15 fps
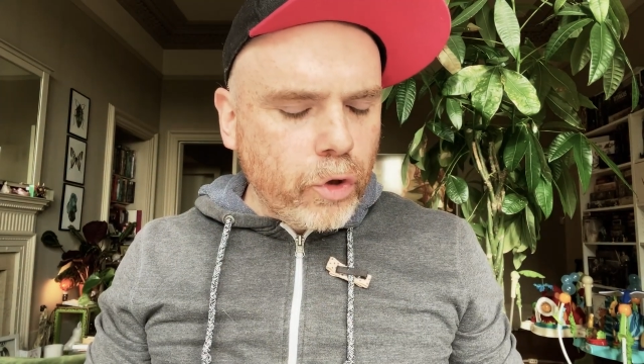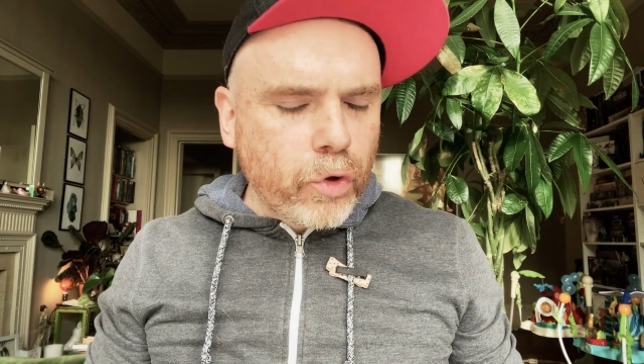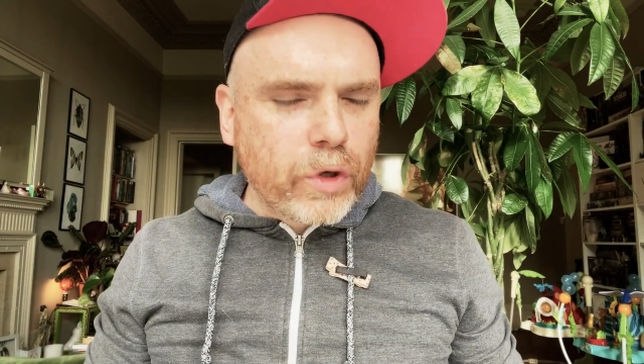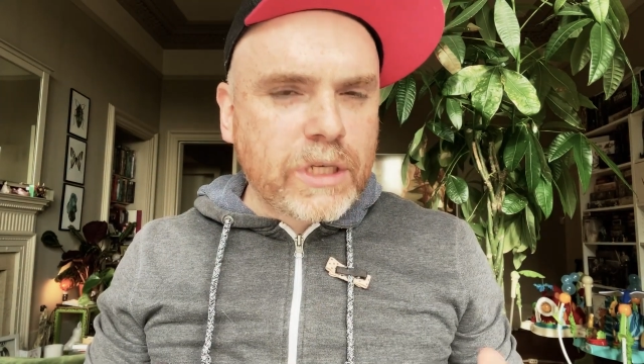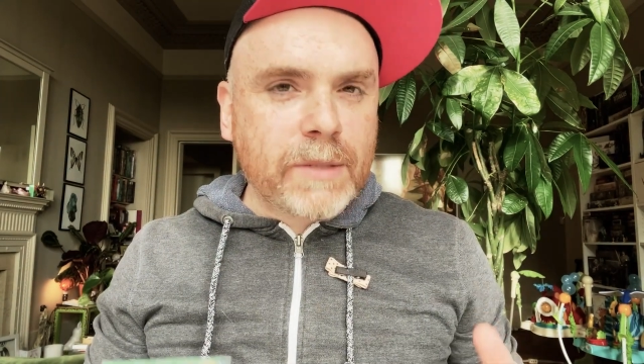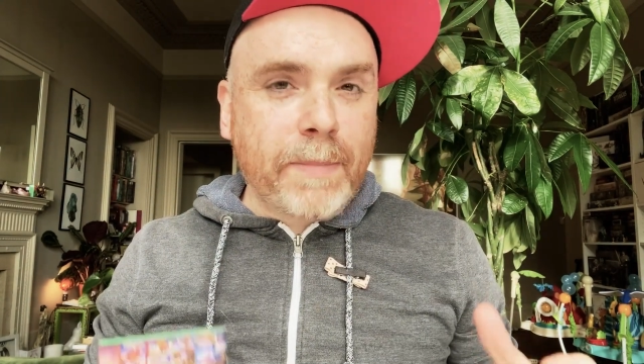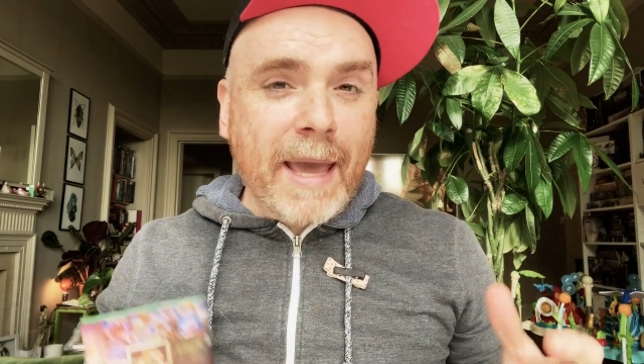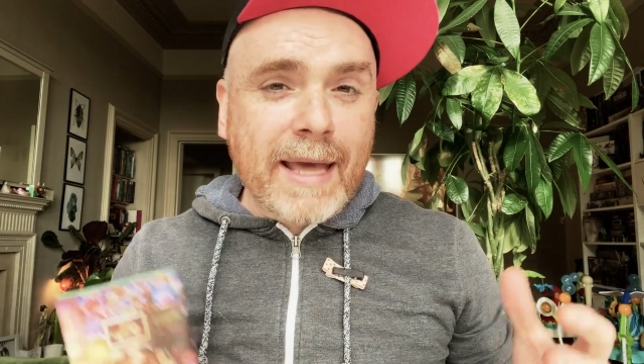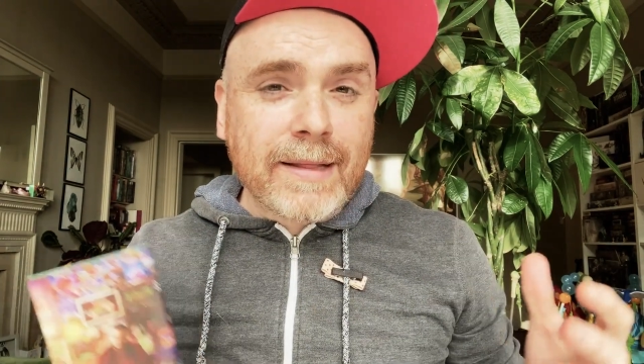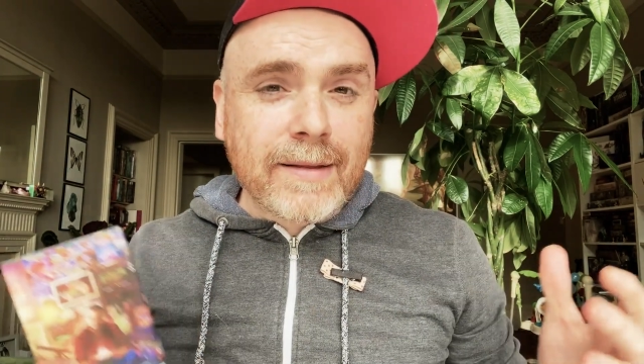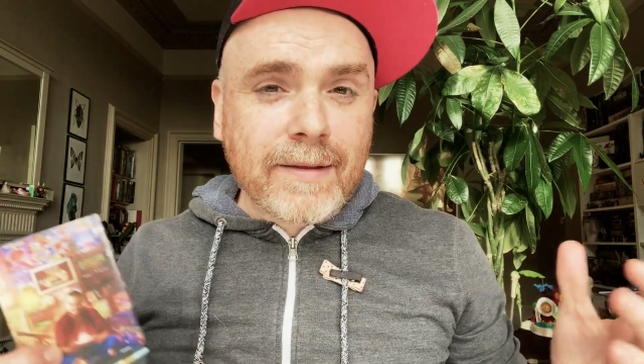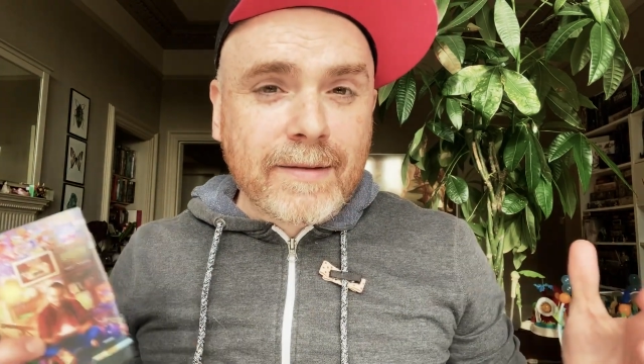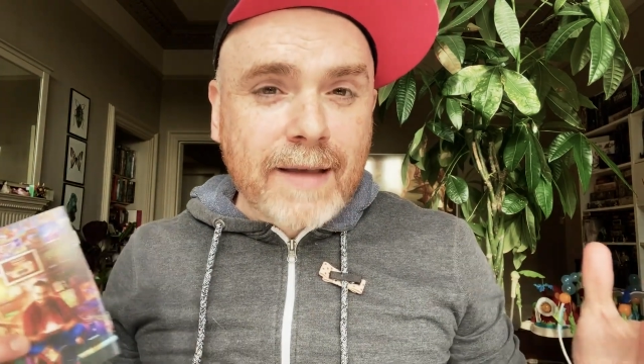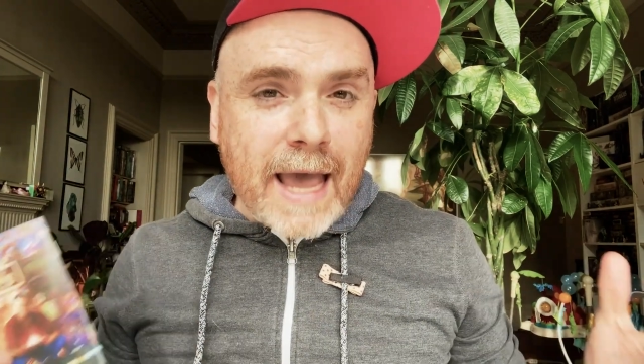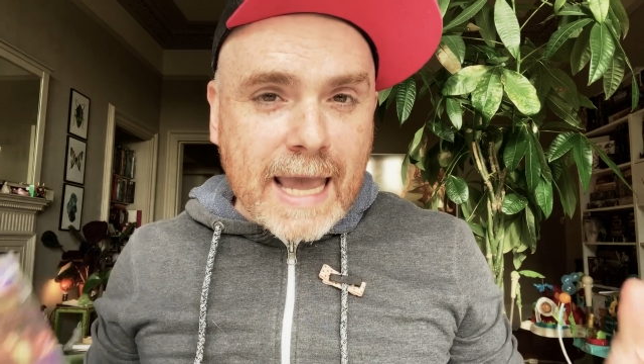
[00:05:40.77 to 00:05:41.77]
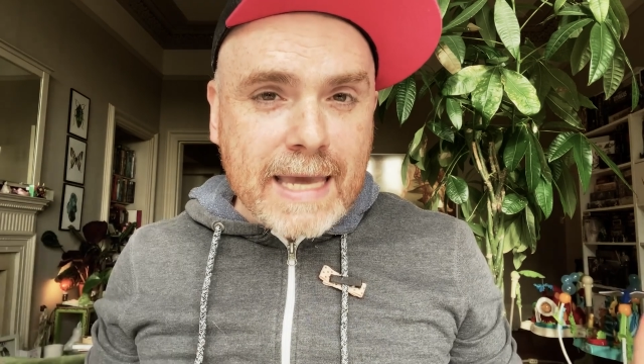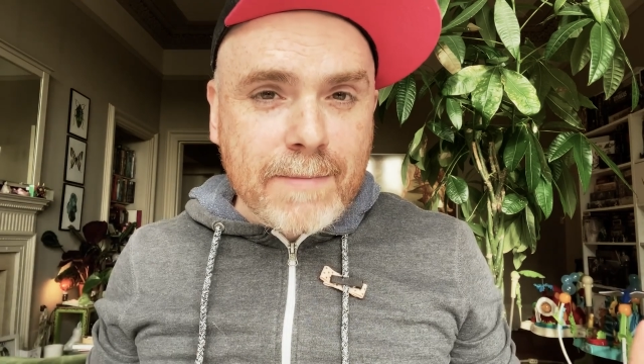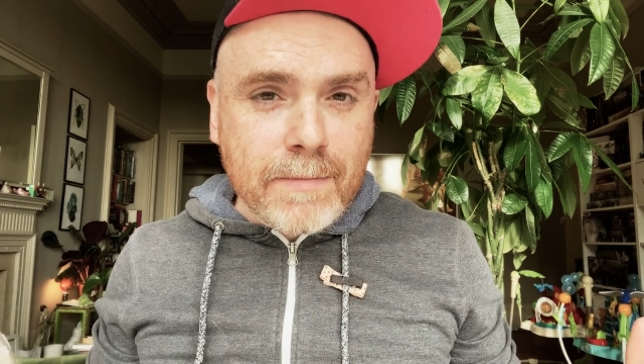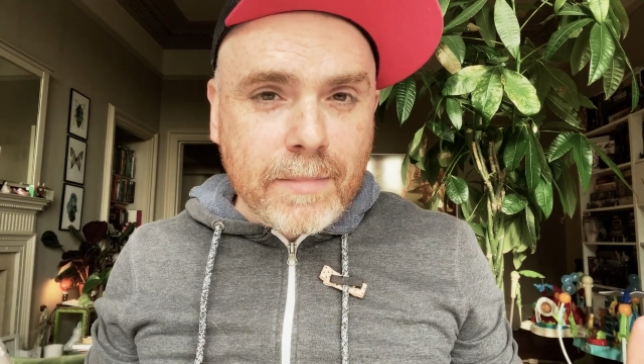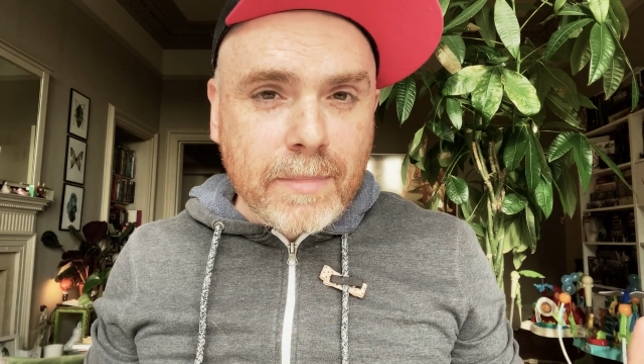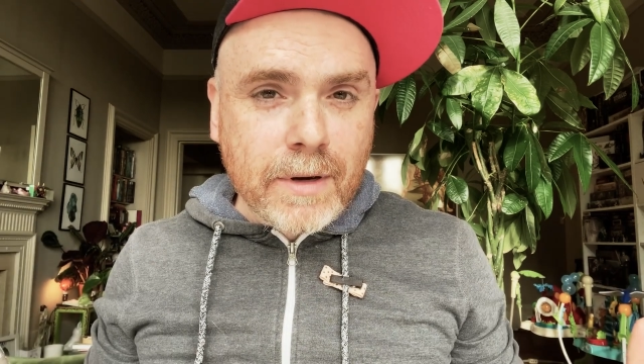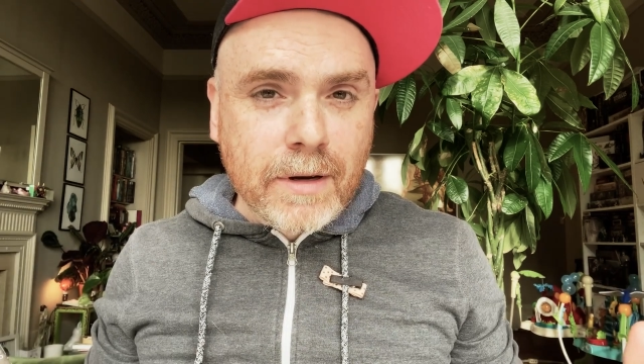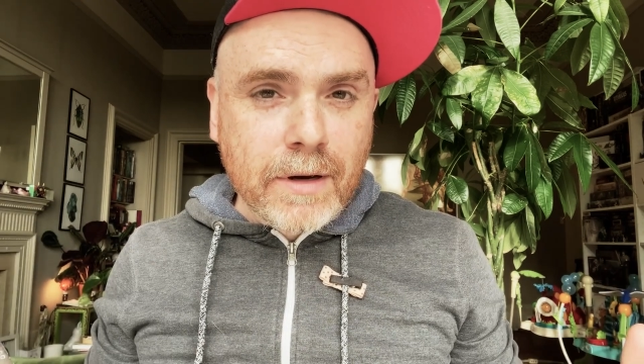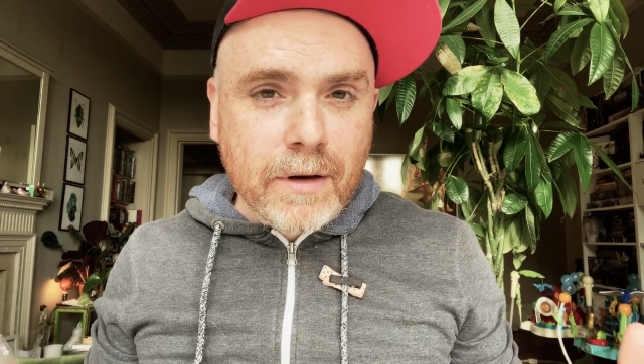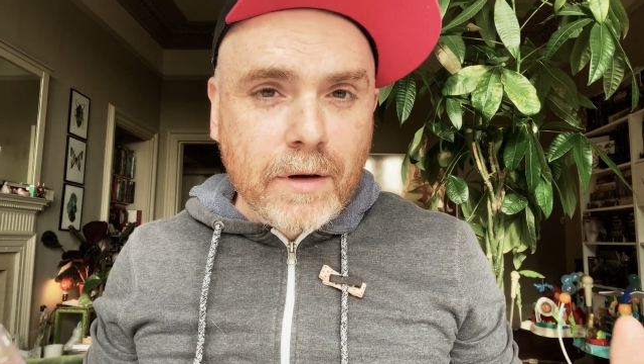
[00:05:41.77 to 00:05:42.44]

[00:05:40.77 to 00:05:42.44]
spend time